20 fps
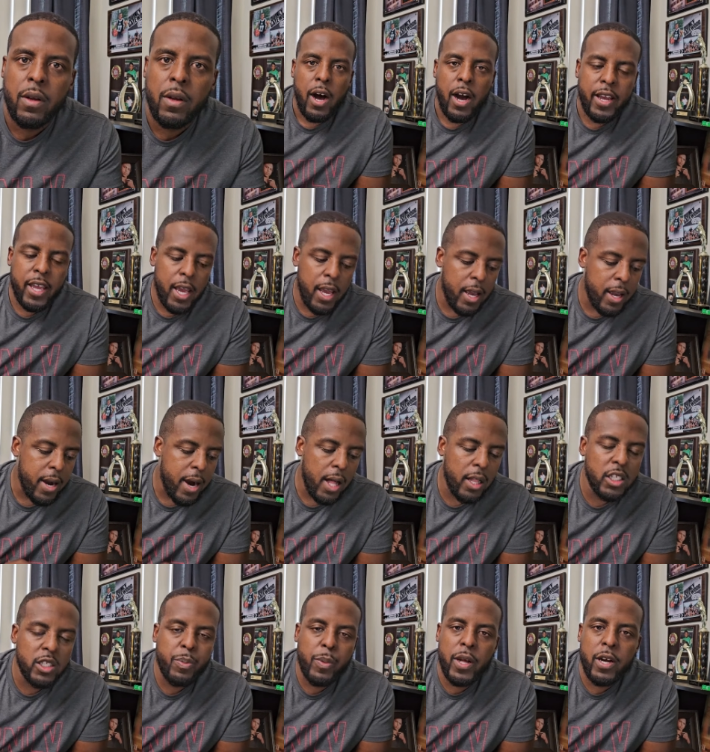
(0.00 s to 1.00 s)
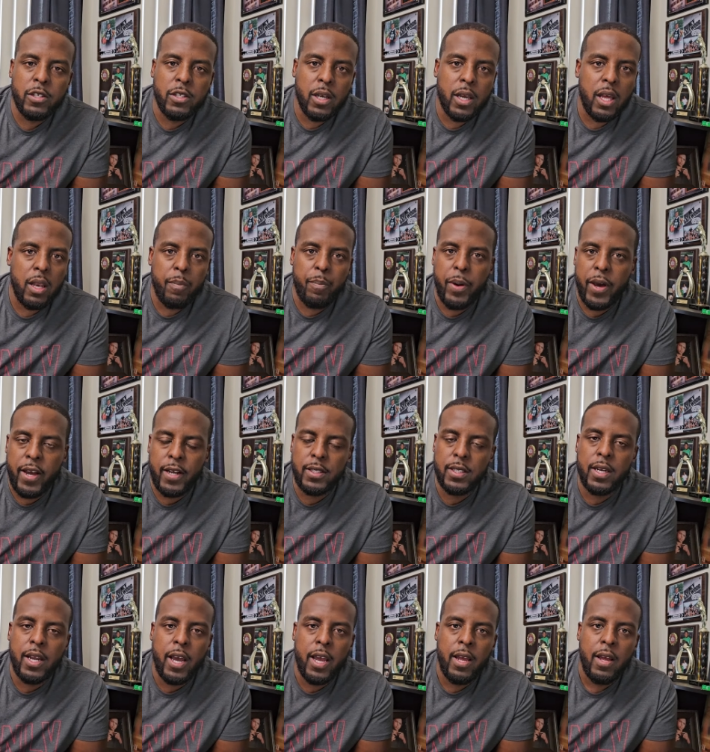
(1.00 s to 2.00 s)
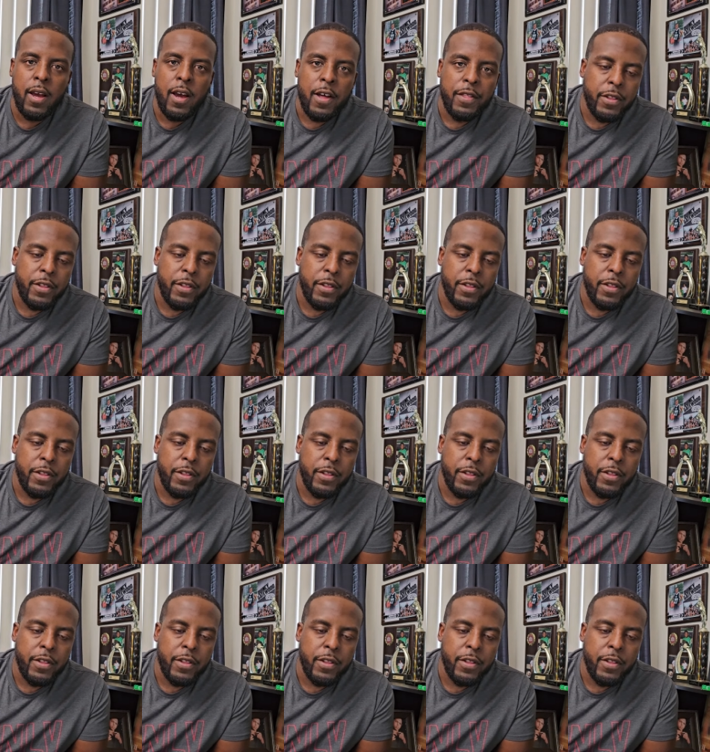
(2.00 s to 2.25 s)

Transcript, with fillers: Again, college players are getting paid today.